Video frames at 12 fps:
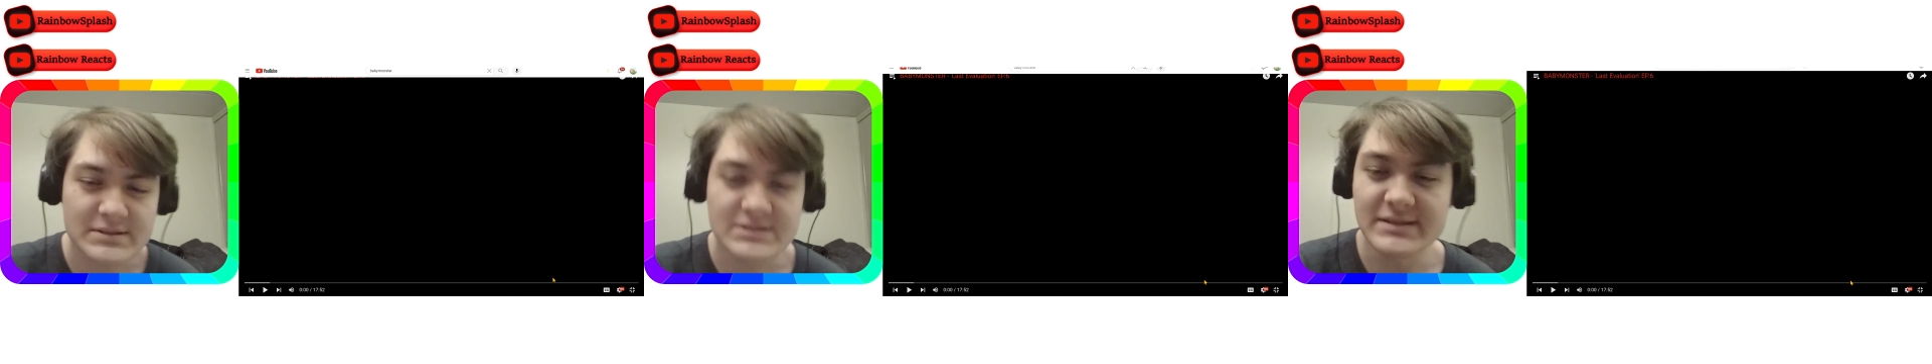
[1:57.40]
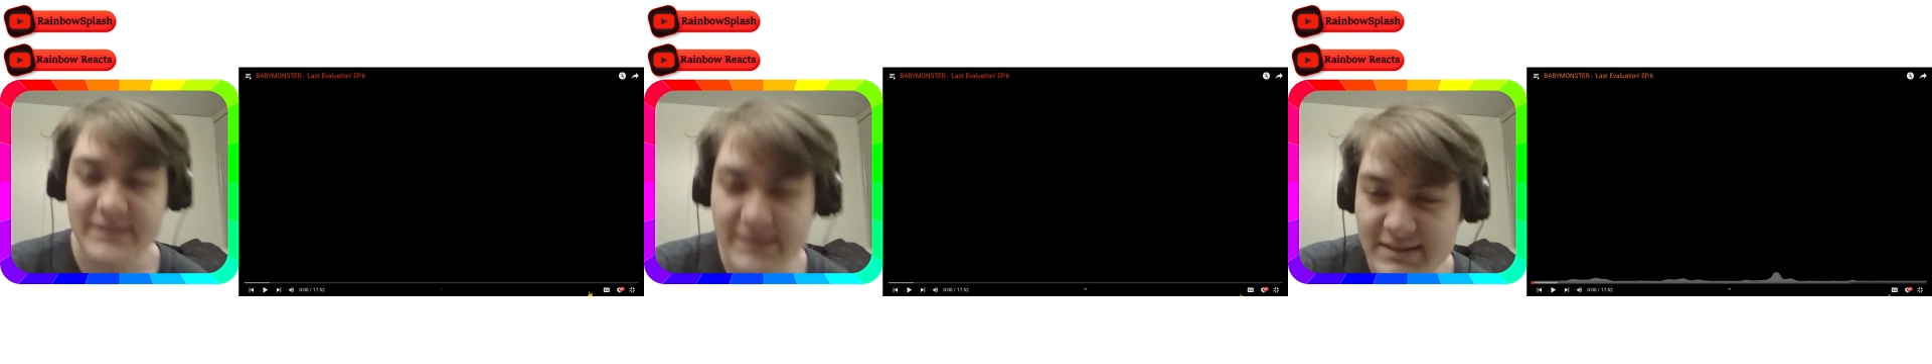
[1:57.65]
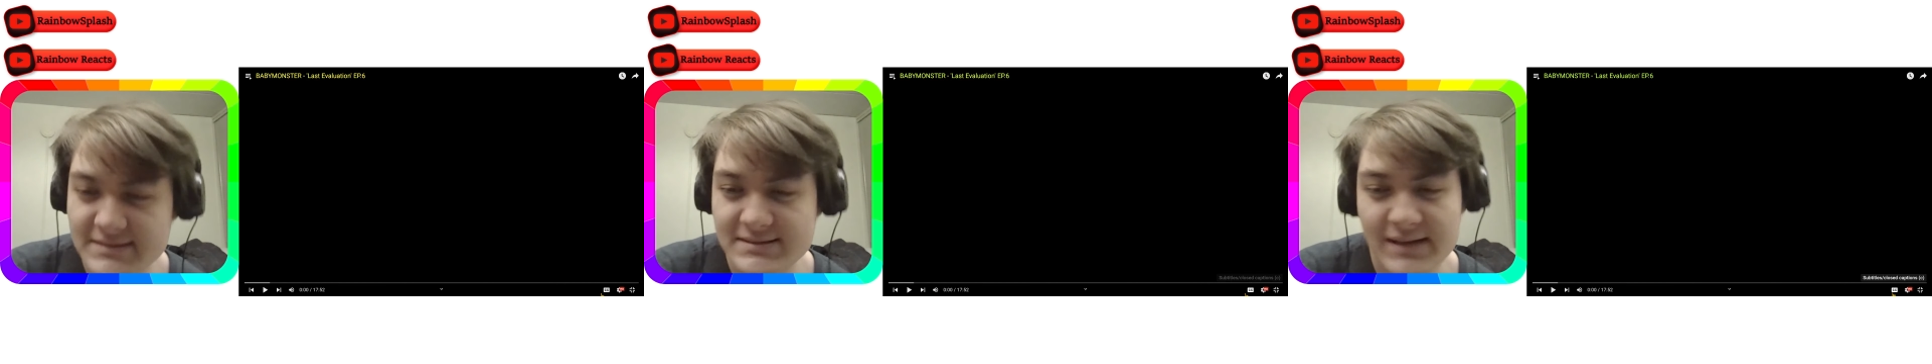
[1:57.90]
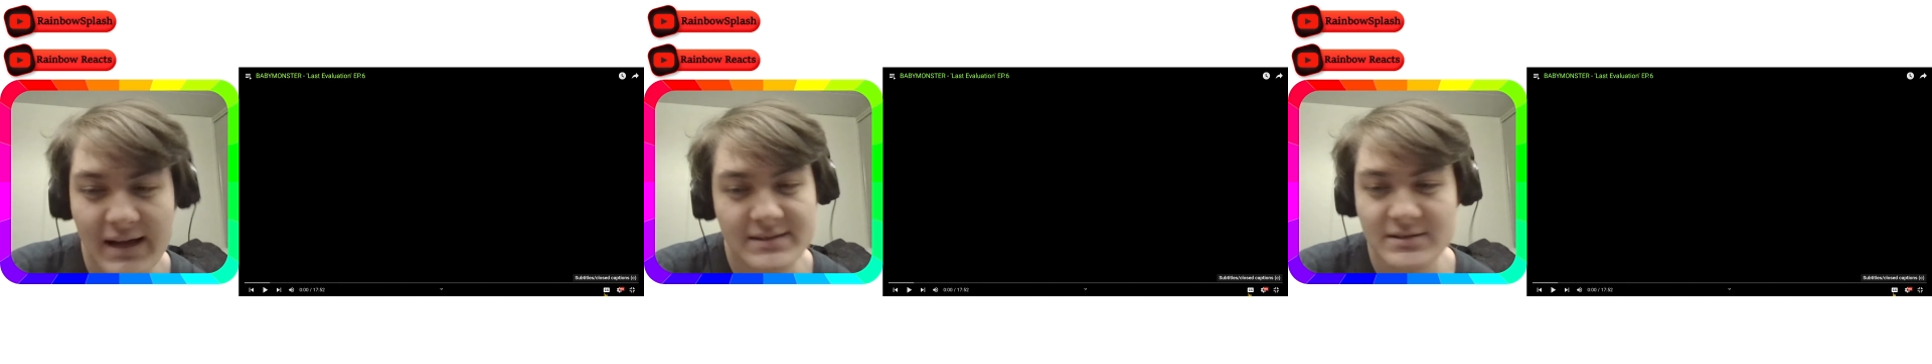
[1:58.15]
Chiquita's
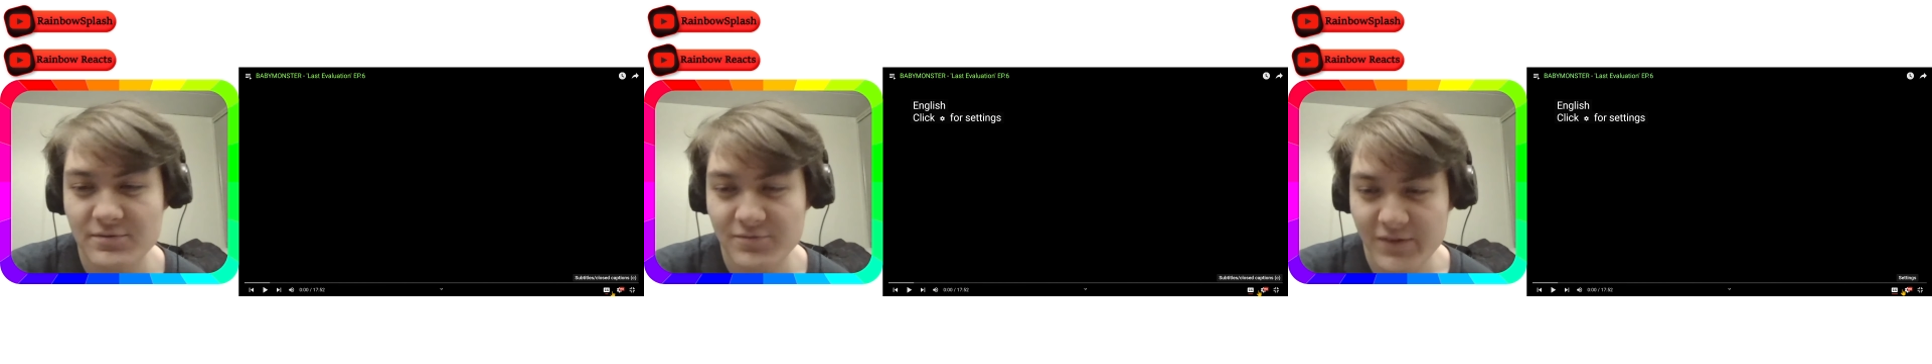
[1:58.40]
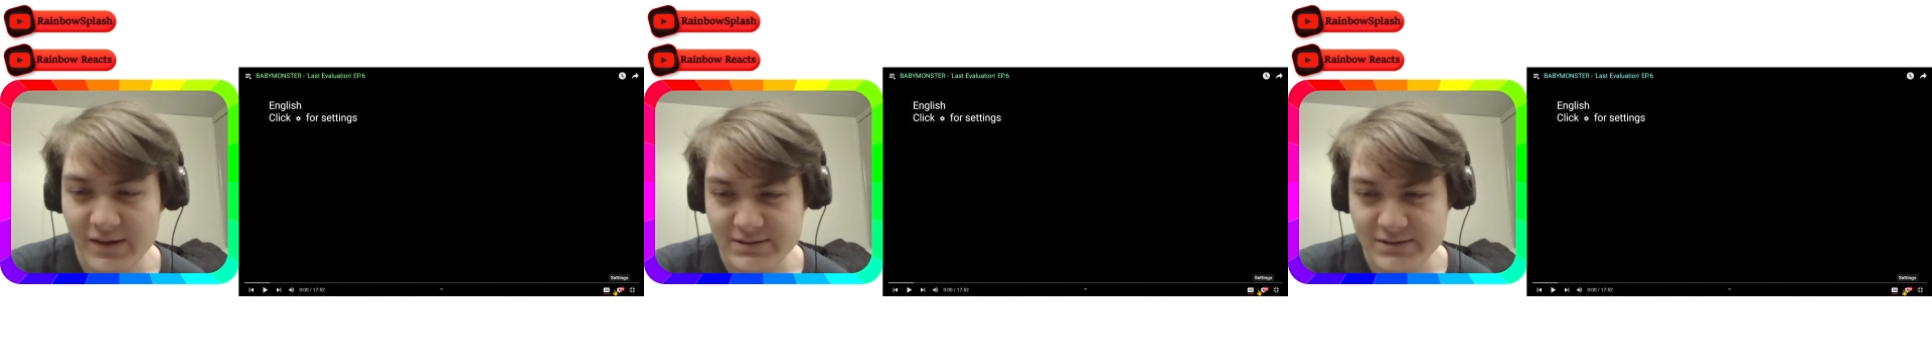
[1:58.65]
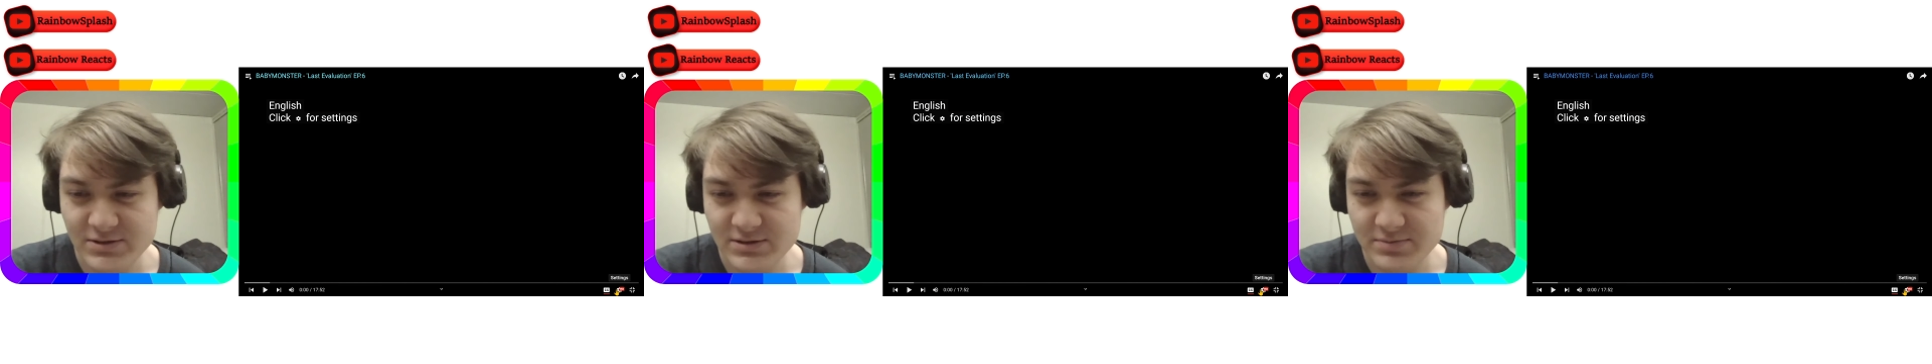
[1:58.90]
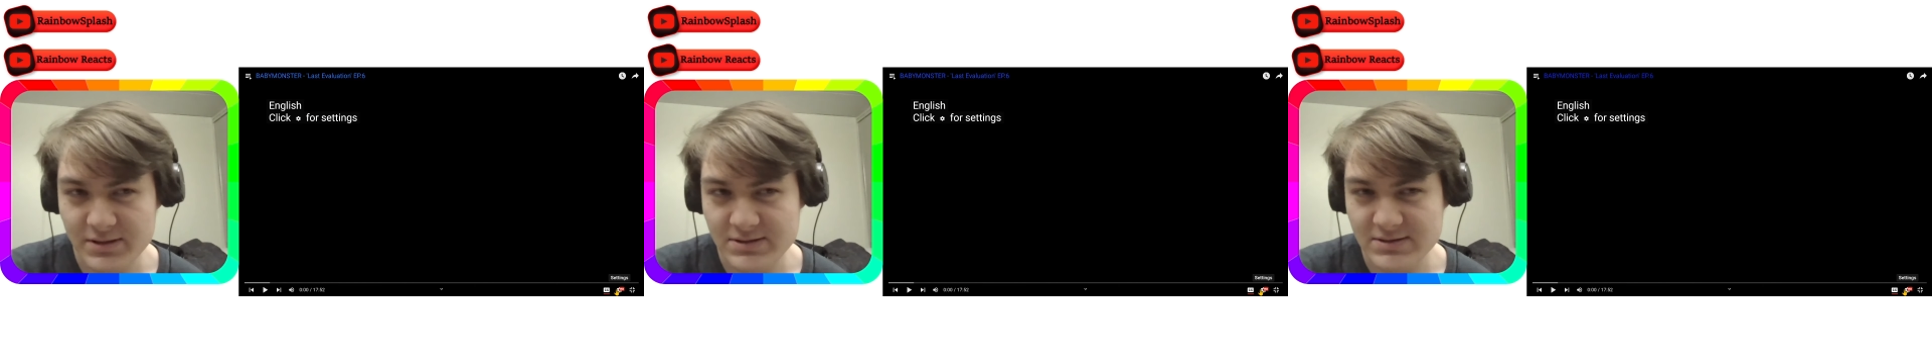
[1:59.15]
got the facial
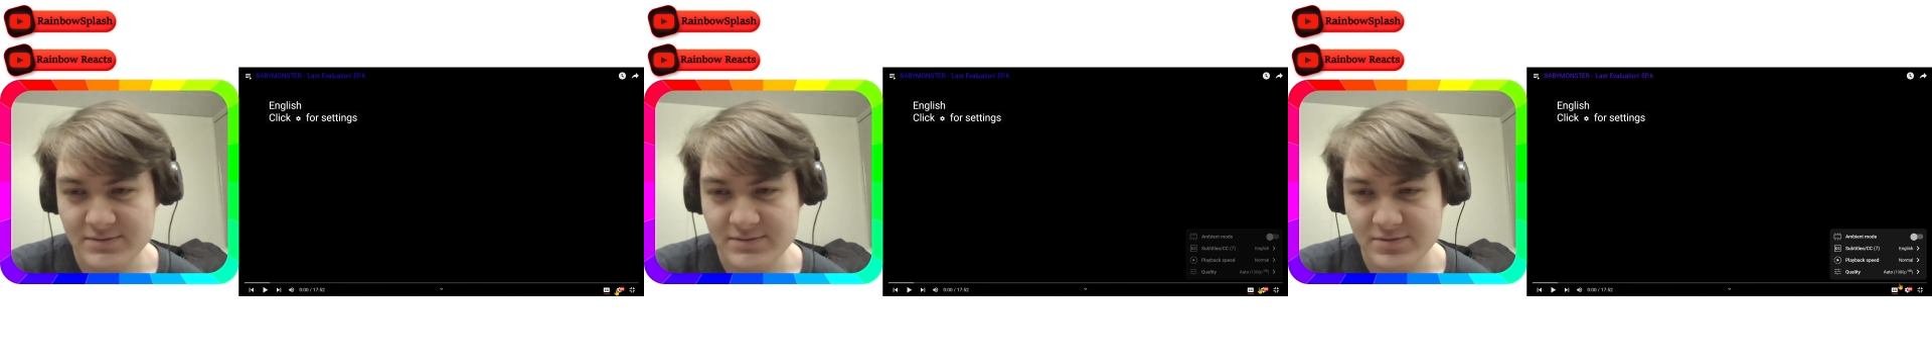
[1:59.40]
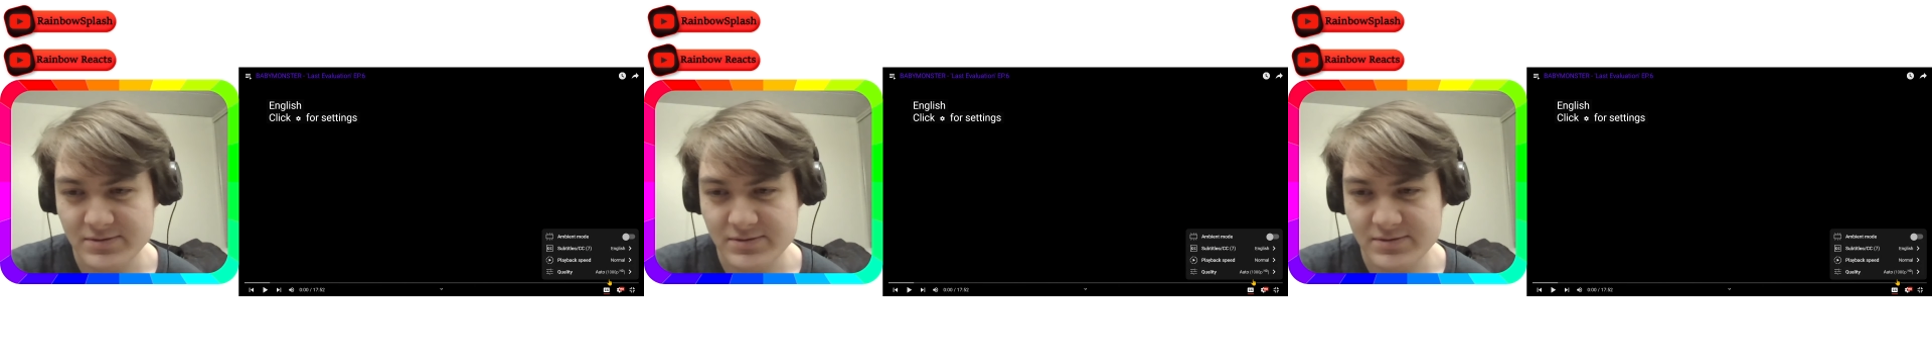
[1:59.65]
expressions for